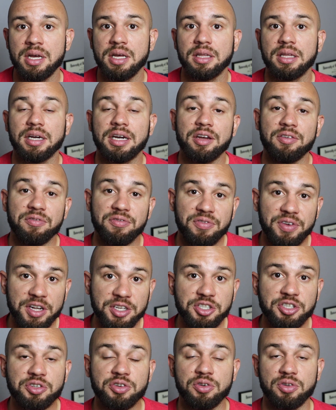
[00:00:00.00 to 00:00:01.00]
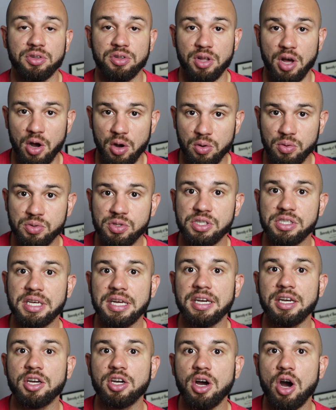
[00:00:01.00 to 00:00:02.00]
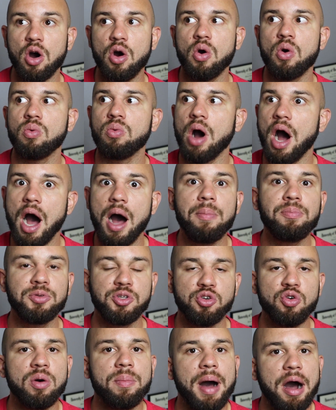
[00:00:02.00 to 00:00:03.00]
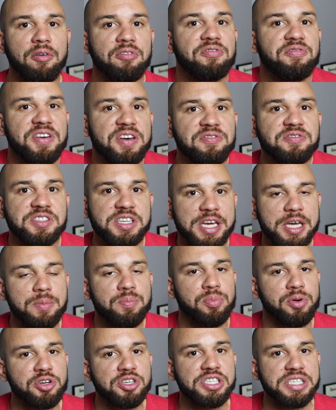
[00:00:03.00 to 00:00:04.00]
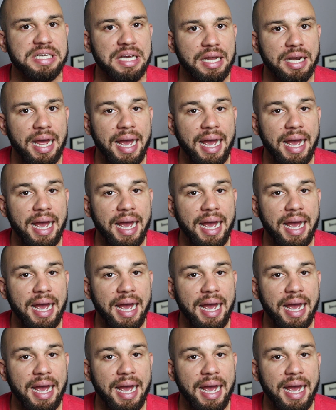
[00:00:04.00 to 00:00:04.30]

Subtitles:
the conventional loans can go up to about 15%